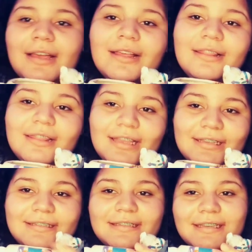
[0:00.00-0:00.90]

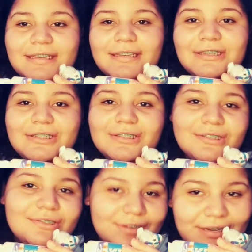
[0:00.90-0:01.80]
let's get
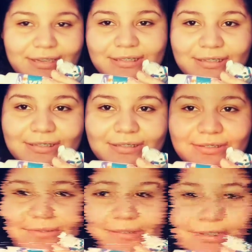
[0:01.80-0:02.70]
straight into the story.